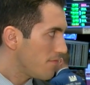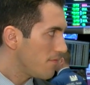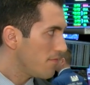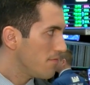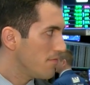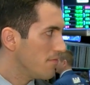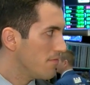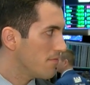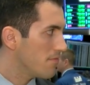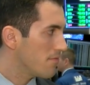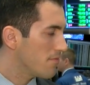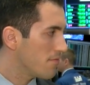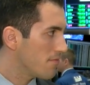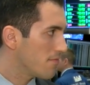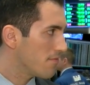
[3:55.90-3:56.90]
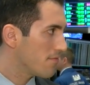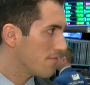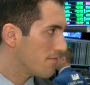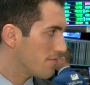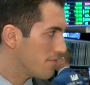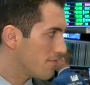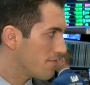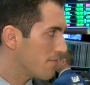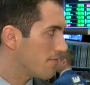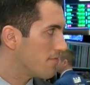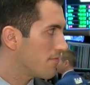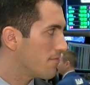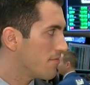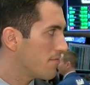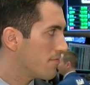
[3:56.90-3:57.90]

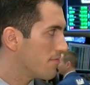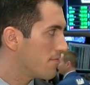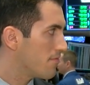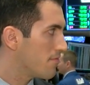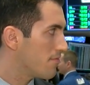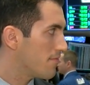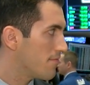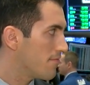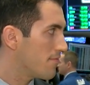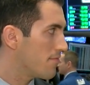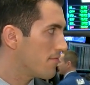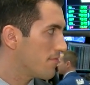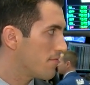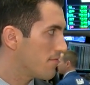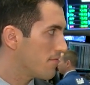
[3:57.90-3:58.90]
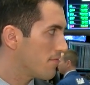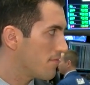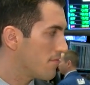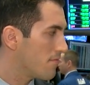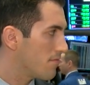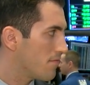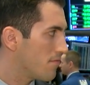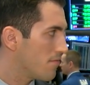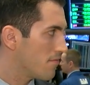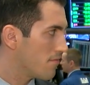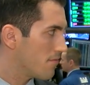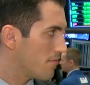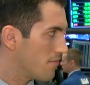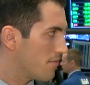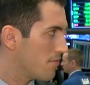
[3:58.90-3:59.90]

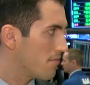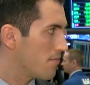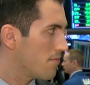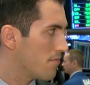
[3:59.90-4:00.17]
The person shown says nothing.